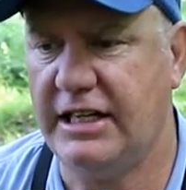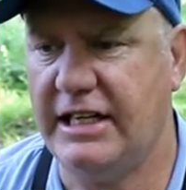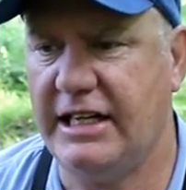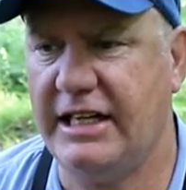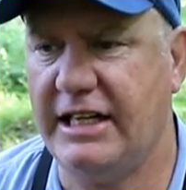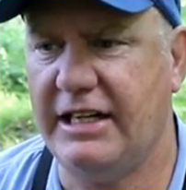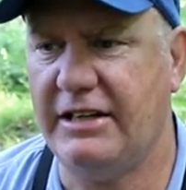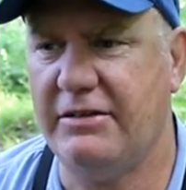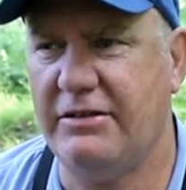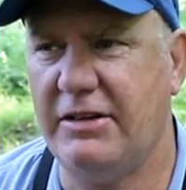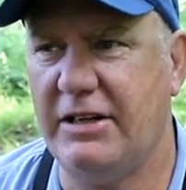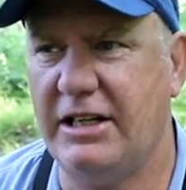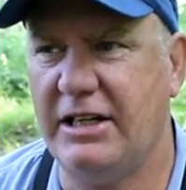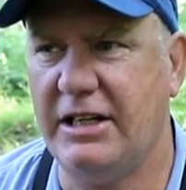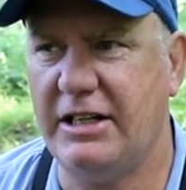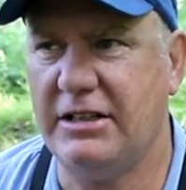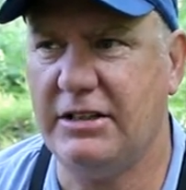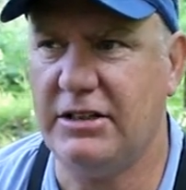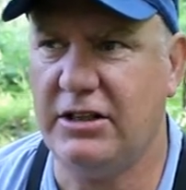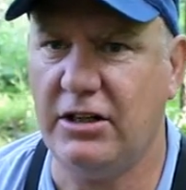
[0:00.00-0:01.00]
and
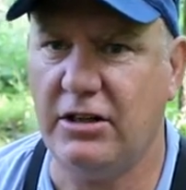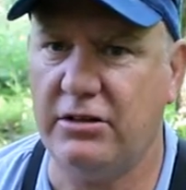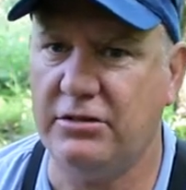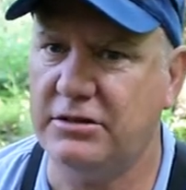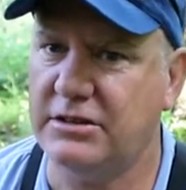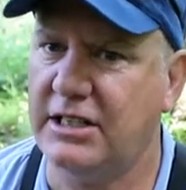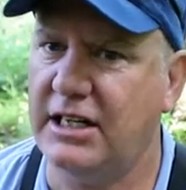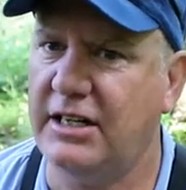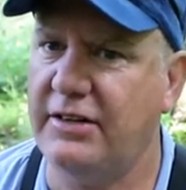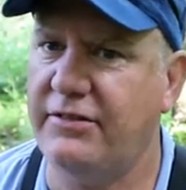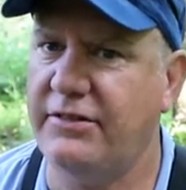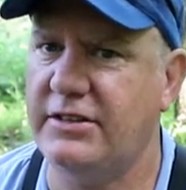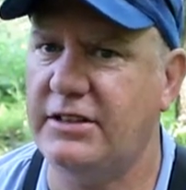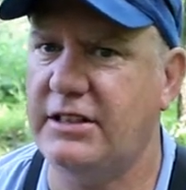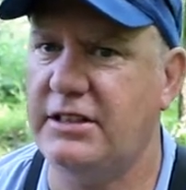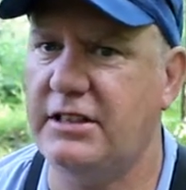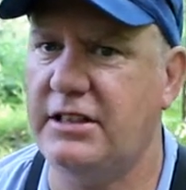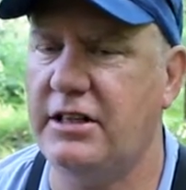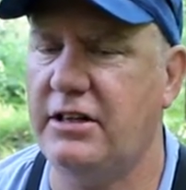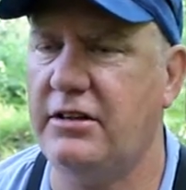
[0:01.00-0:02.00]
you know, it's kind of,
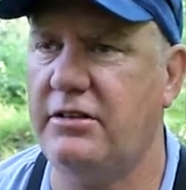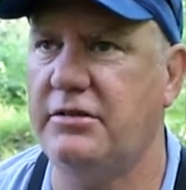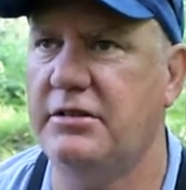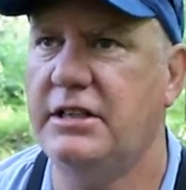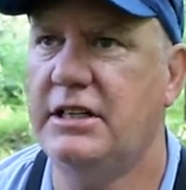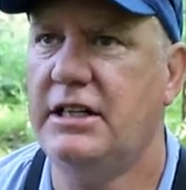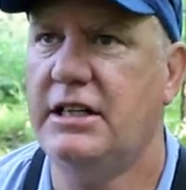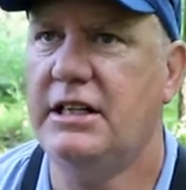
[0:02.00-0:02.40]
you know,